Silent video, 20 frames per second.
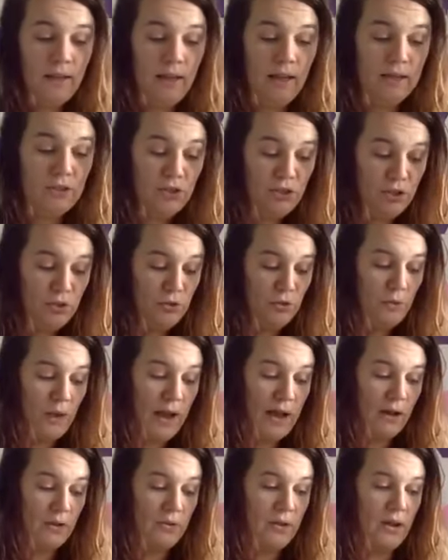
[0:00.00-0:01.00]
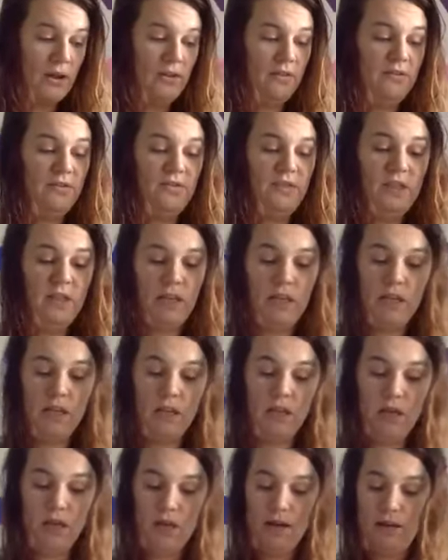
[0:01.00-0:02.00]
and two out of
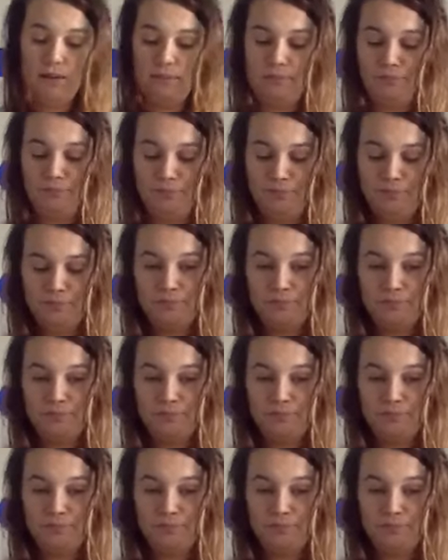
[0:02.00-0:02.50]
the um,